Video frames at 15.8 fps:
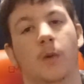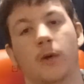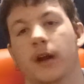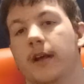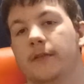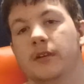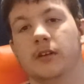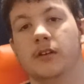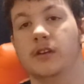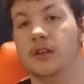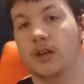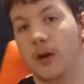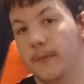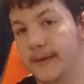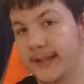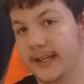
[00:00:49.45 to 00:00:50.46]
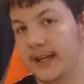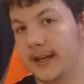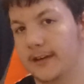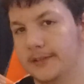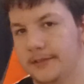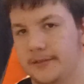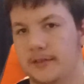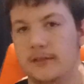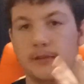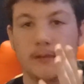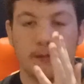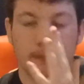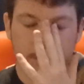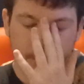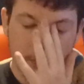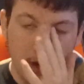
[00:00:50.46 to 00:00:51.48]
Whatever, nobody cares.
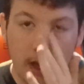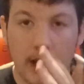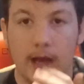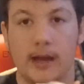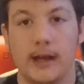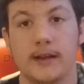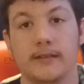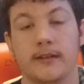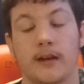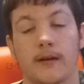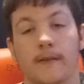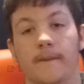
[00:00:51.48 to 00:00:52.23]
But